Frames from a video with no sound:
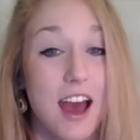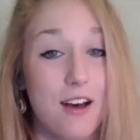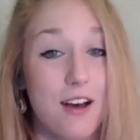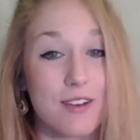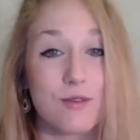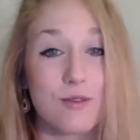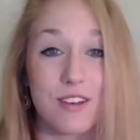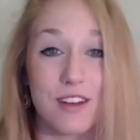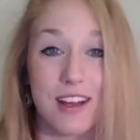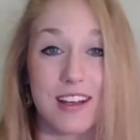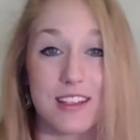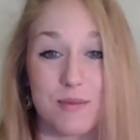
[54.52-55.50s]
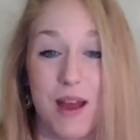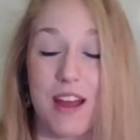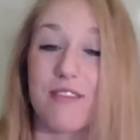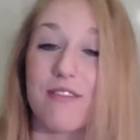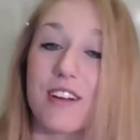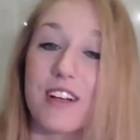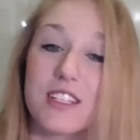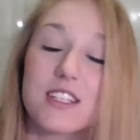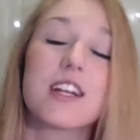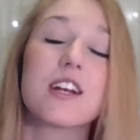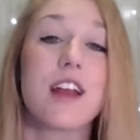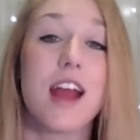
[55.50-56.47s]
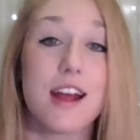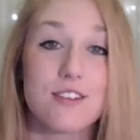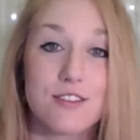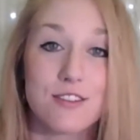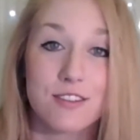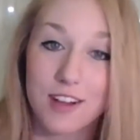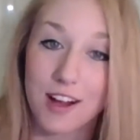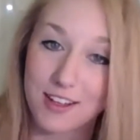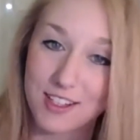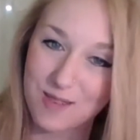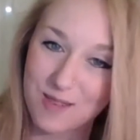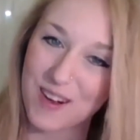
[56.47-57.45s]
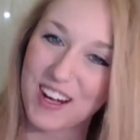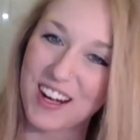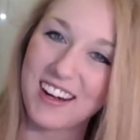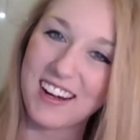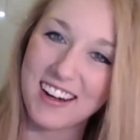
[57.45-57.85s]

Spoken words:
Calvin is my first international customer.